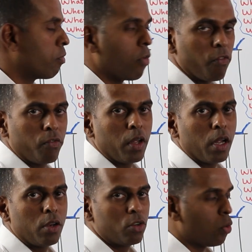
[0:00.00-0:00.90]

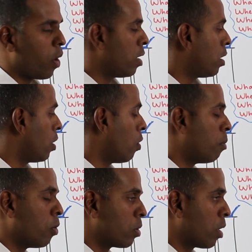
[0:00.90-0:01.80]
15, 20
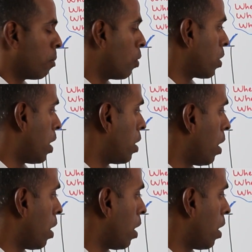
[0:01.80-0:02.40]
or more than